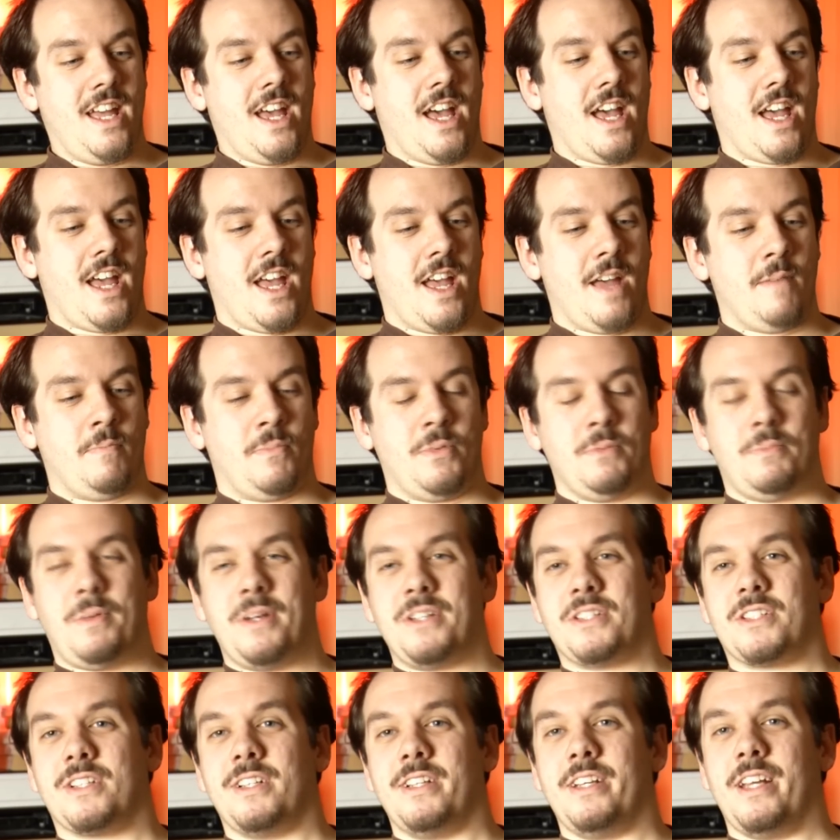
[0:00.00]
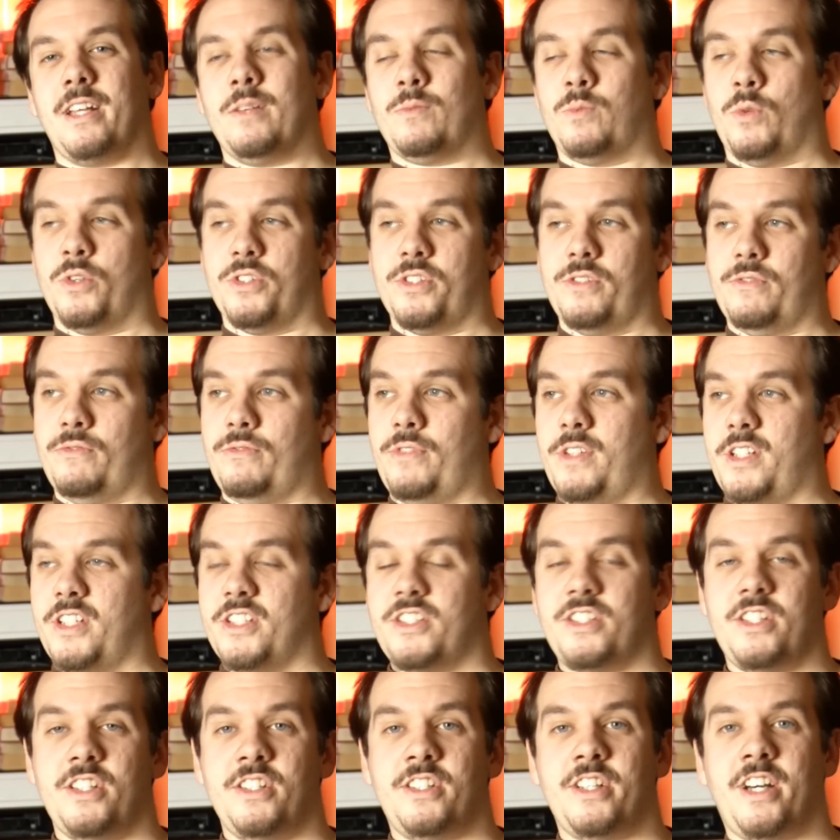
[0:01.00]
But basically it wasn't
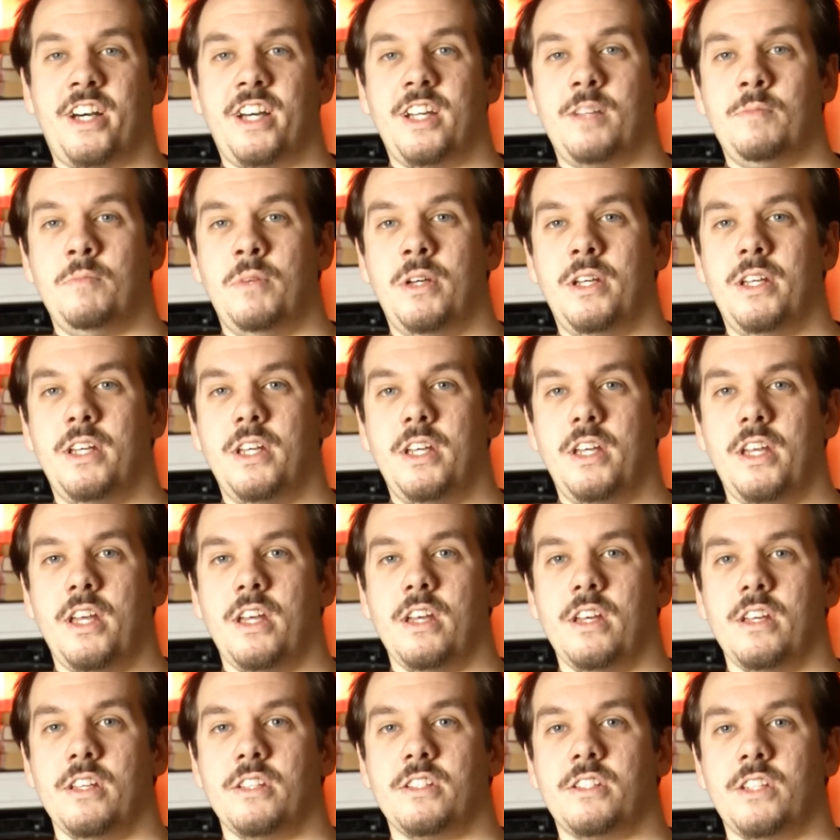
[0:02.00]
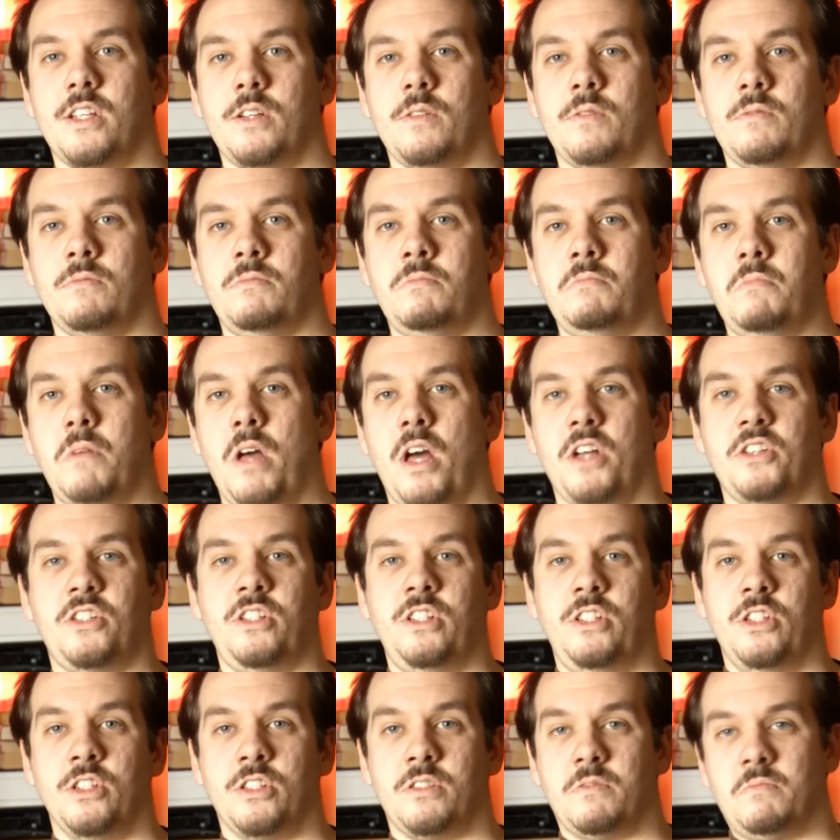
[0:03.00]
finished in time, so
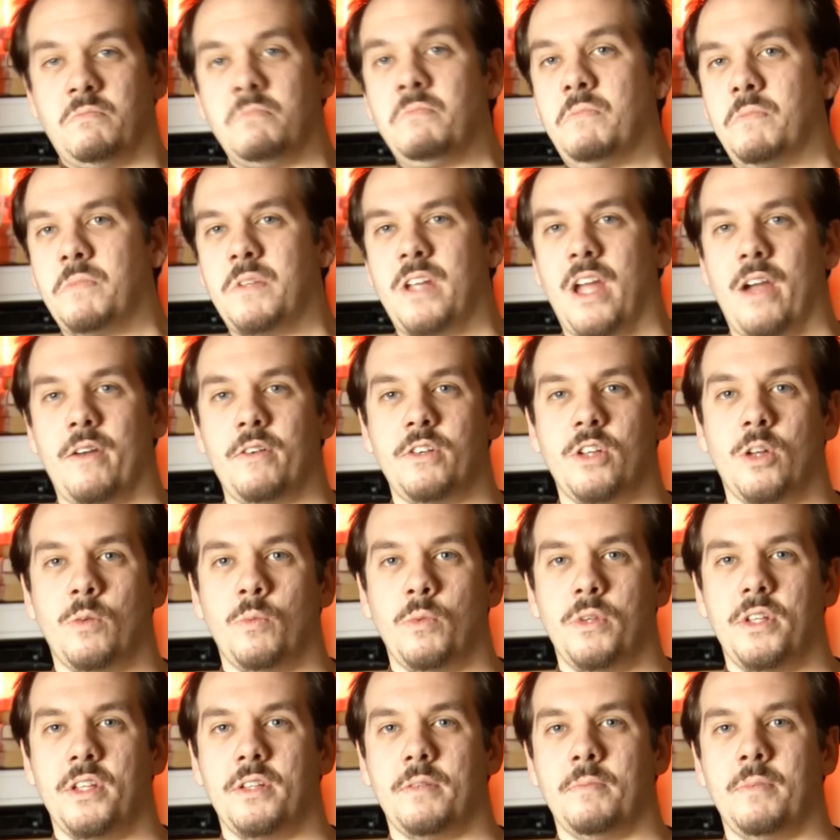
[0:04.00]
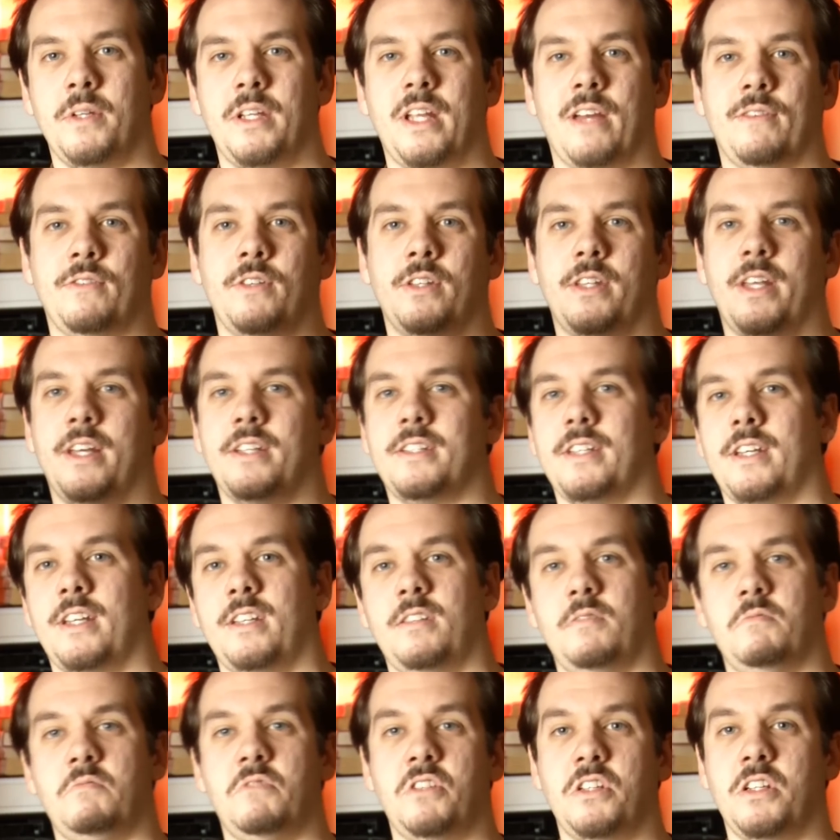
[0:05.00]
Archie just carried on with it a bit after that
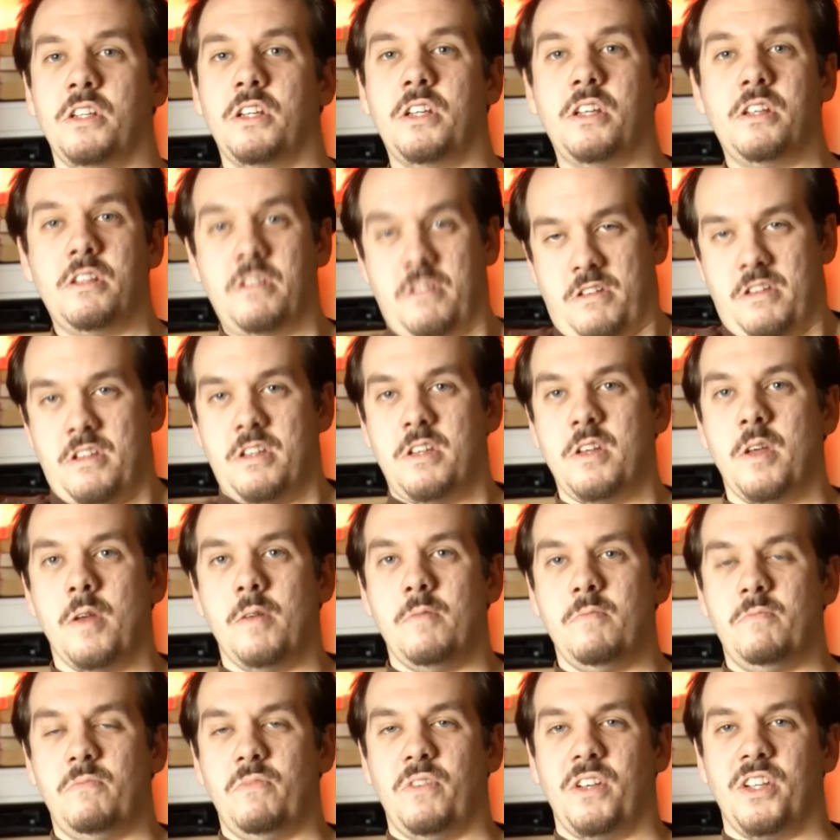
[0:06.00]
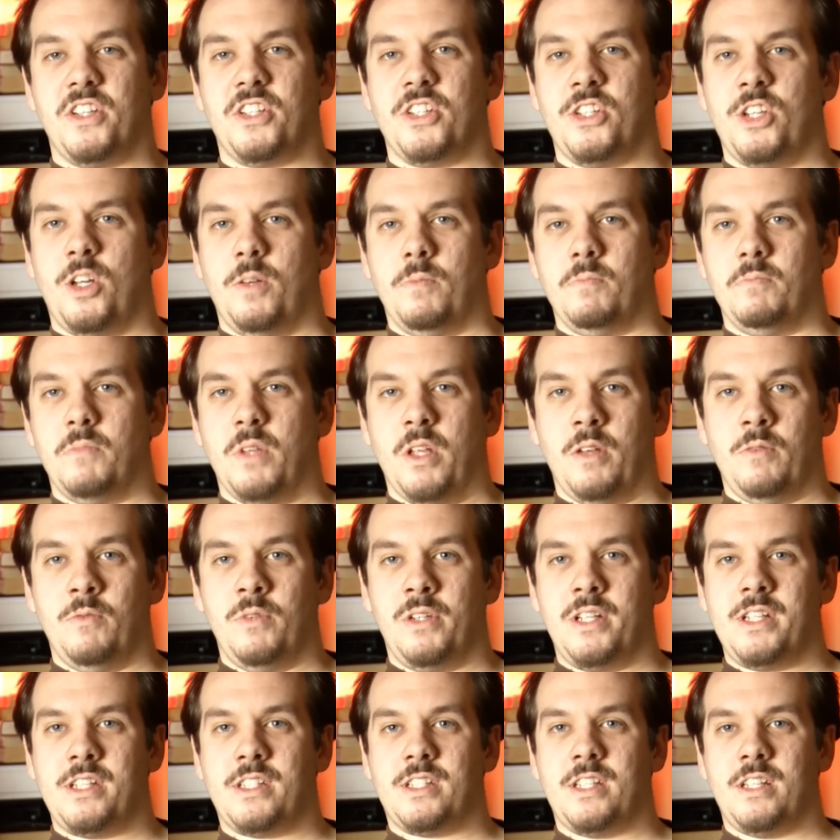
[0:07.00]
and finished it up and
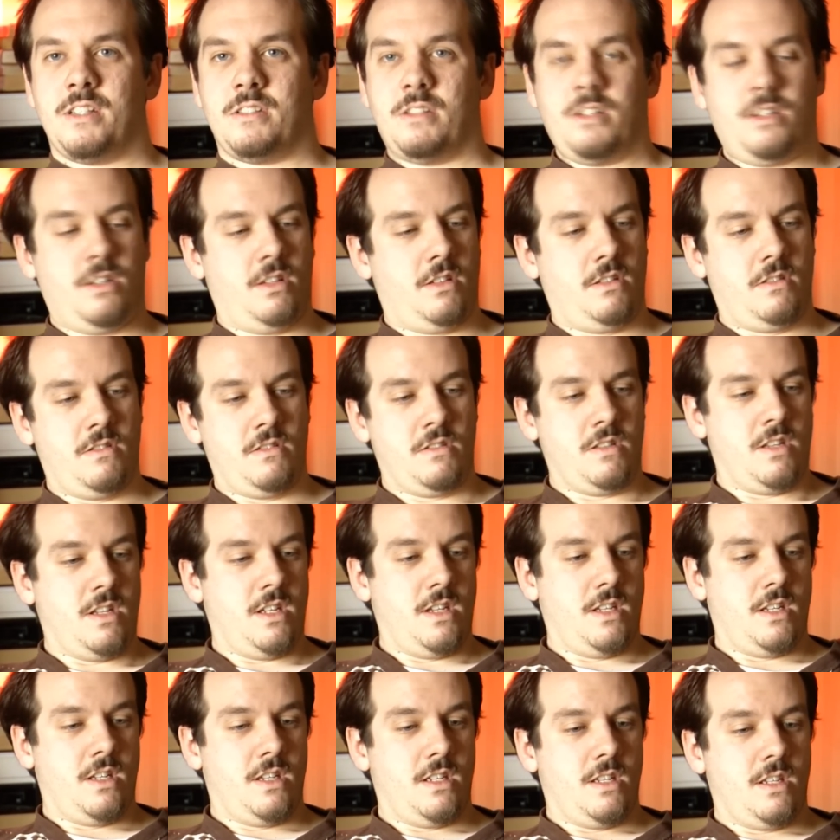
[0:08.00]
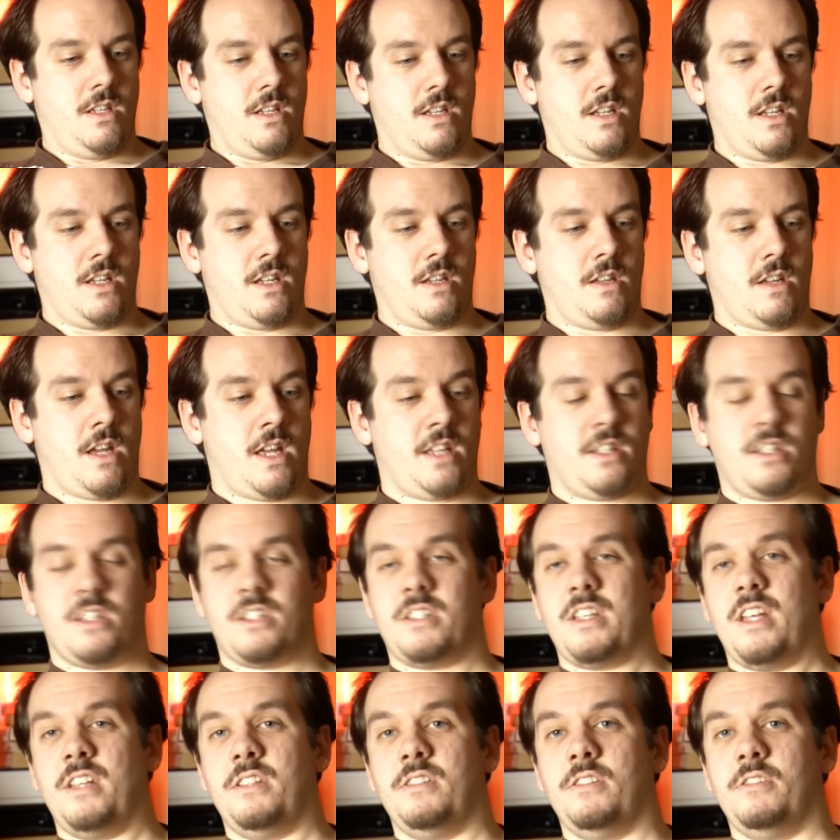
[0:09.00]
released it as a
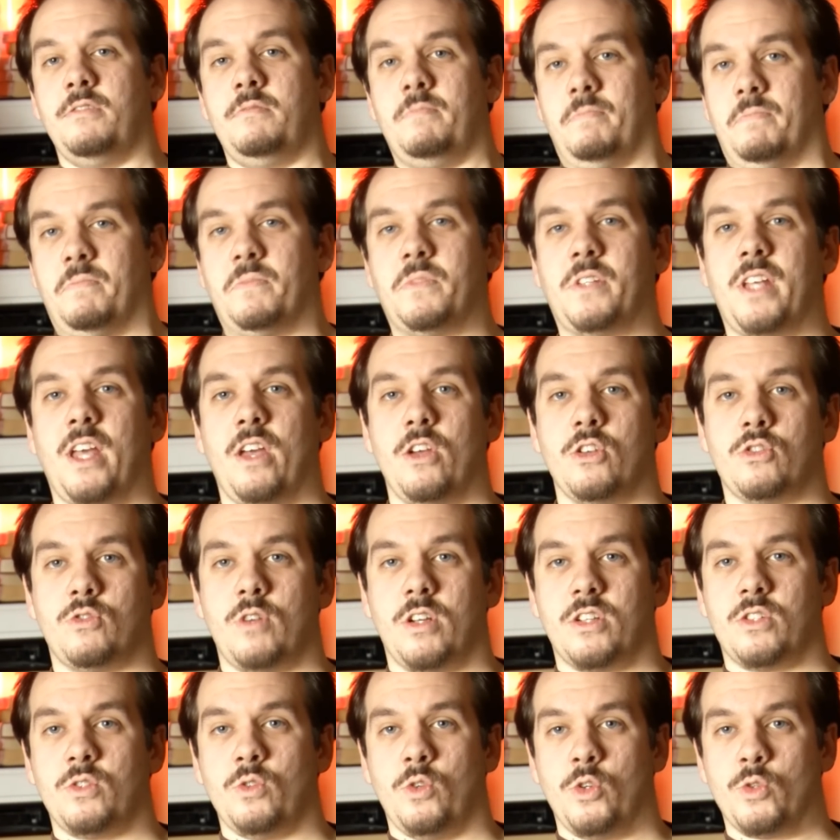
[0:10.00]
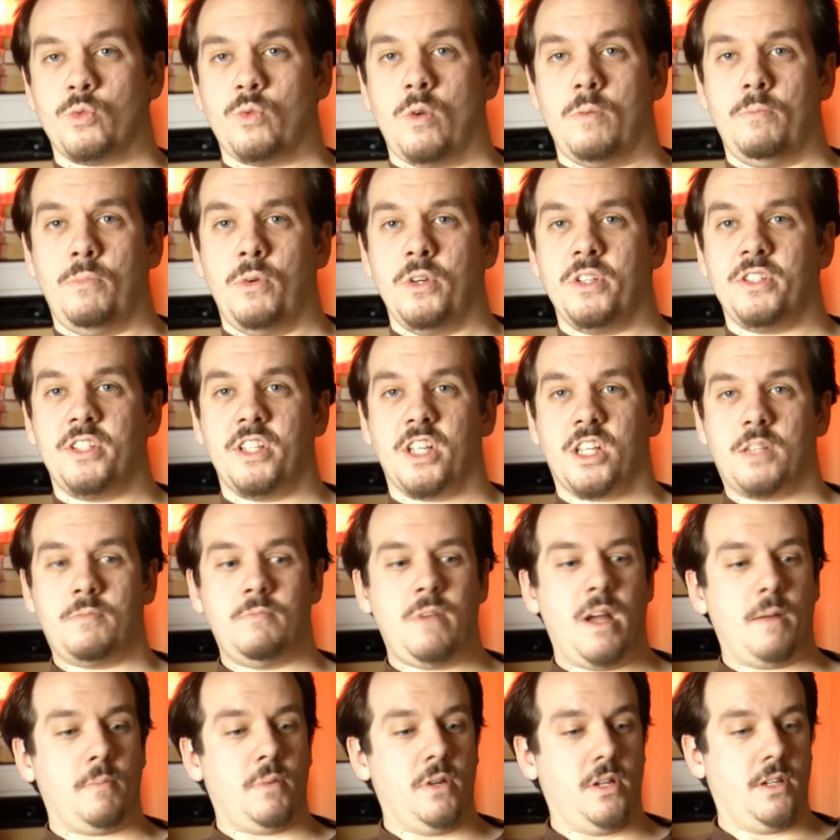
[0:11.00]
standard Counter-Strike Source 1.6
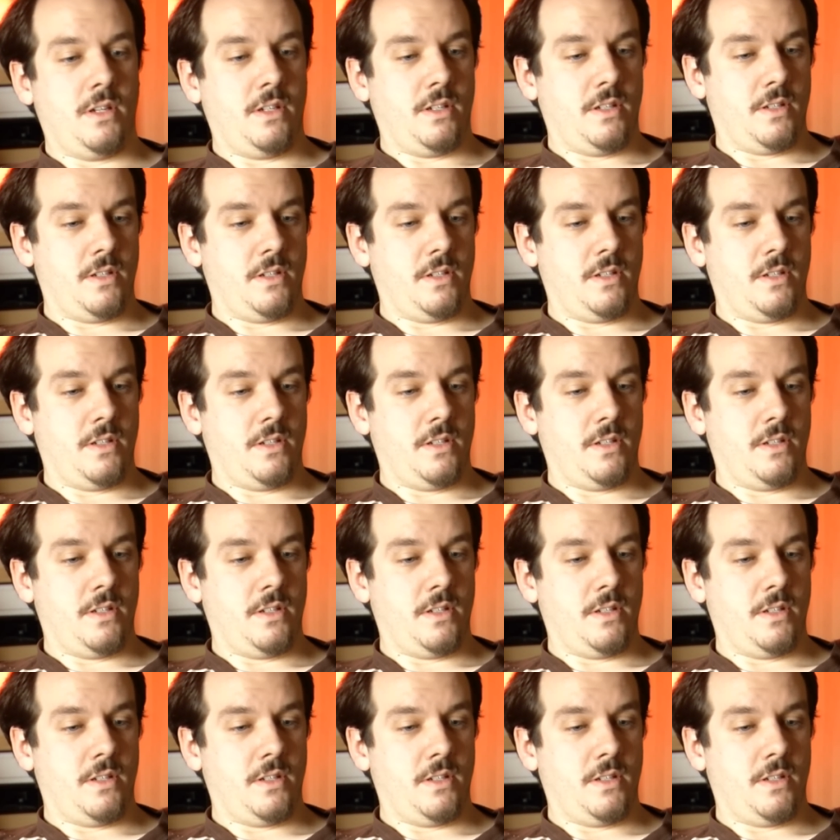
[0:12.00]
map.